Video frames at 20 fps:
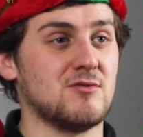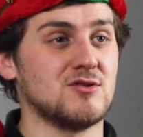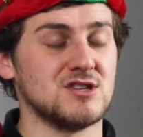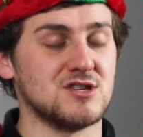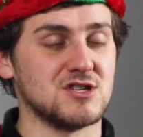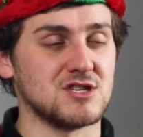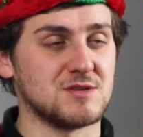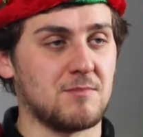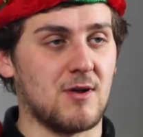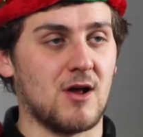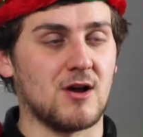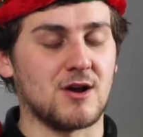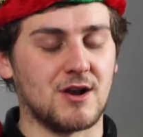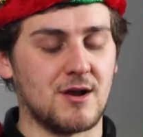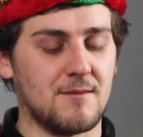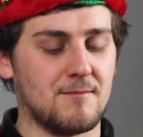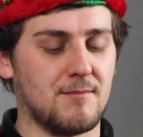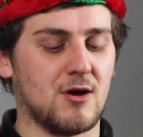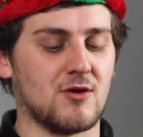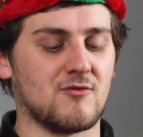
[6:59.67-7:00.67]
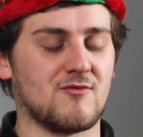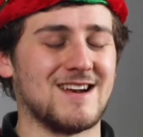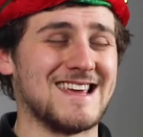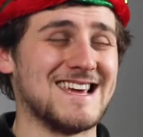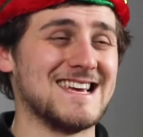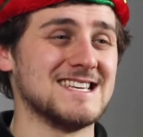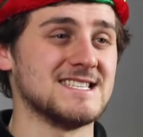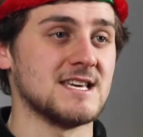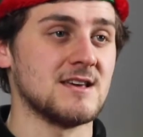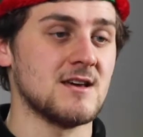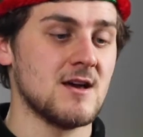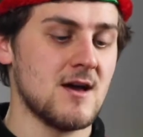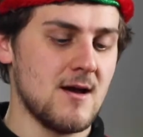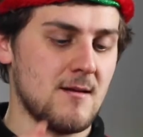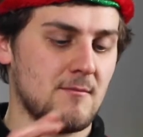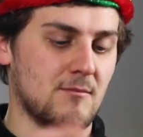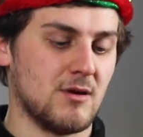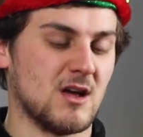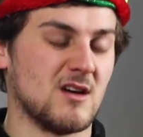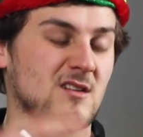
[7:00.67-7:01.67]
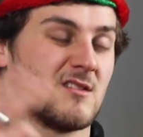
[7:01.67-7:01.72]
So you just plug and unplug really easy, but it